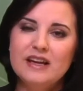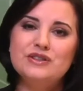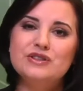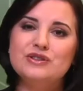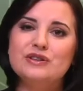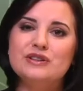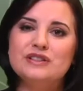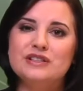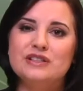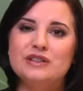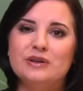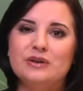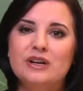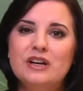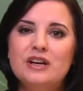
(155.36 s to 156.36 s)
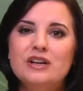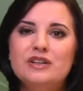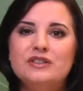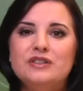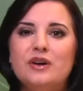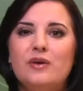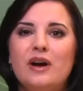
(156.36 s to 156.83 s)
I sure do.
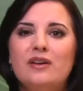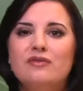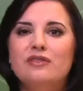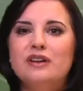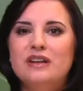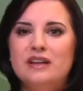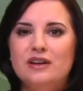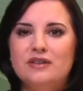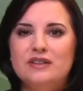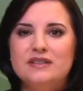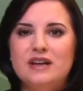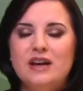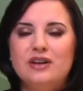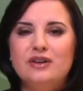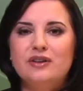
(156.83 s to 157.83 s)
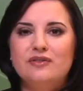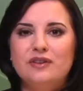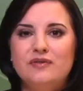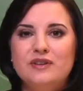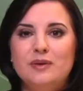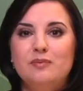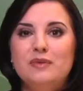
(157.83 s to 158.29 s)
So every year there's
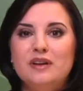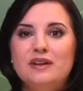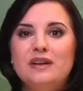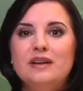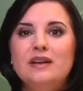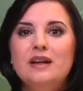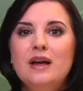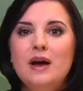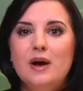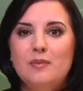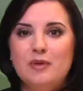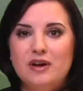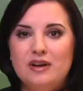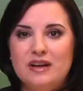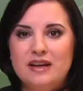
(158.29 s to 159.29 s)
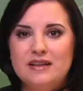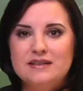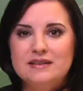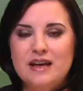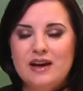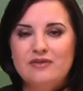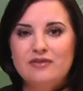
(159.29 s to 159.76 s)
150 million
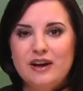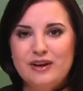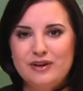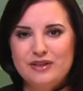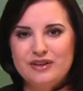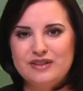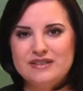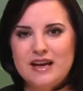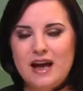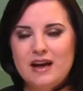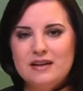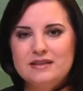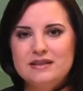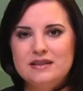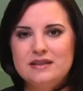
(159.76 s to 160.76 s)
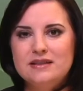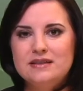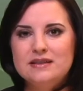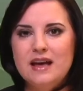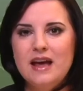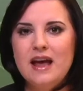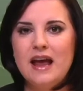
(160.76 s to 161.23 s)
Americans that file their taxes,